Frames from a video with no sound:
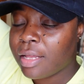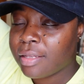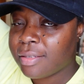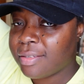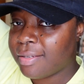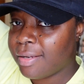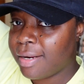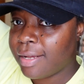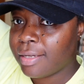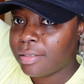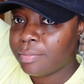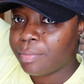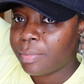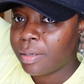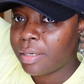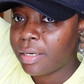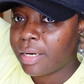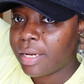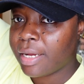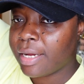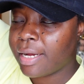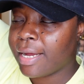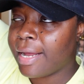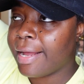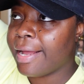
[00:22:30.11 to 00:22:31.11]
Today's
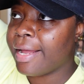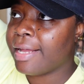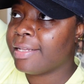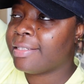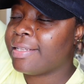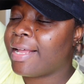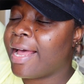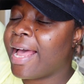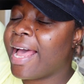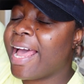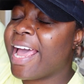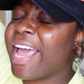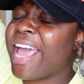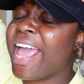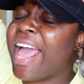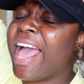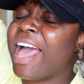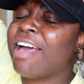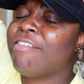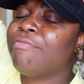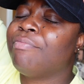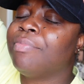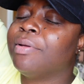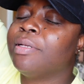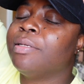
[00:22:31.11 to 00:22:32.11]
Monday, guys. I
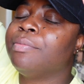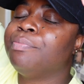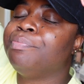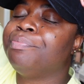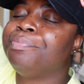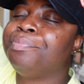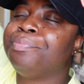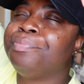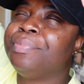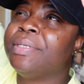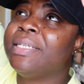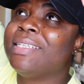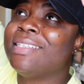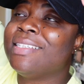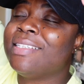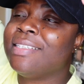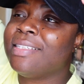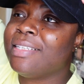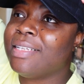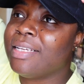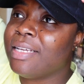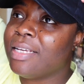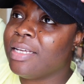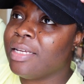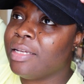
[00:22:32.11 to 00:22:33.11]
have been
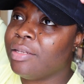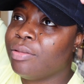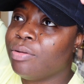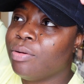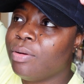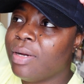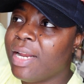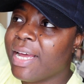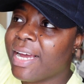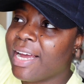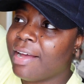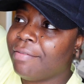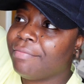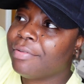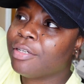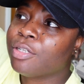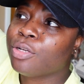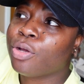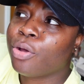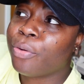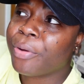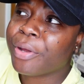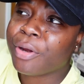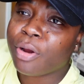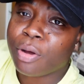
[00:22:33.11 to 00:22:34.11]
busy. Not like I've been
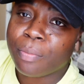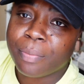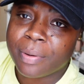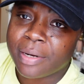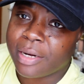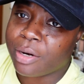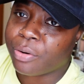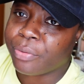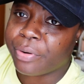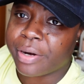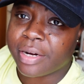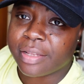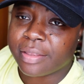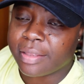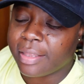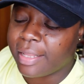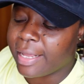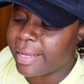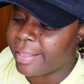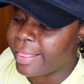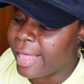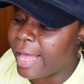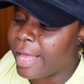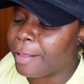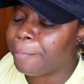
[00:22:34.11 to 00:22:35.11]
going up and down or anything
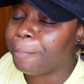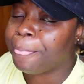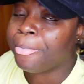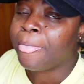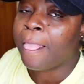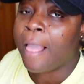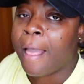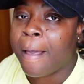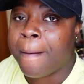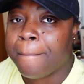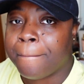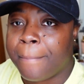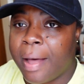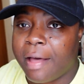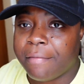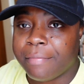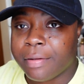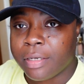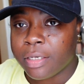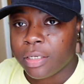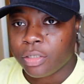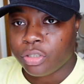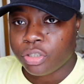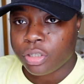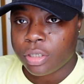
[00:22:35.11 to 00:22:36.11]
like that, but I've
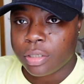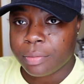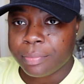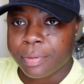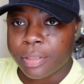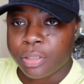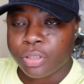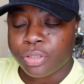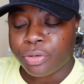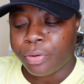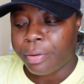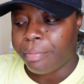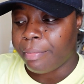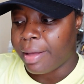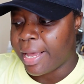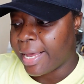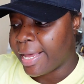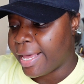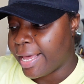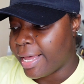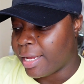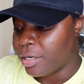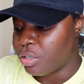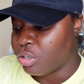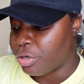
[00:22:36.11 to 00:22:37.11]
been literally been doing my
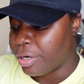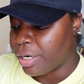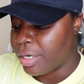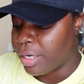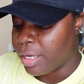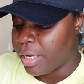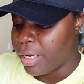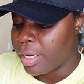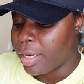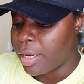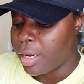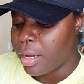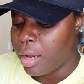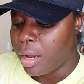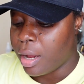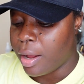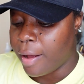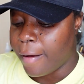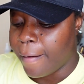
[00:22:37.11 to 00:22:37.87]
care training.